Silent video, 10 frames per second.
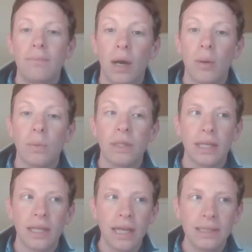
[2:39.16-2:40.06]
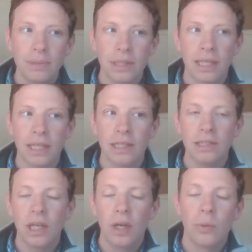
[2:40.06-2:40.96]
But with Enlightenment
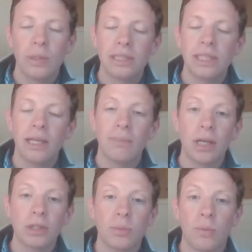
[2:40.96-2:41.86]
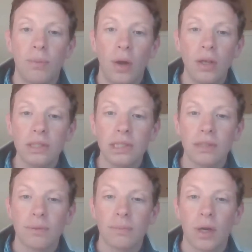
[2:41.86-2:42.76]
thinkers, we see a much more
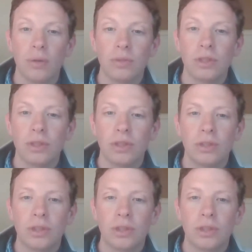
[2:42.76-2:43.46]
positive approach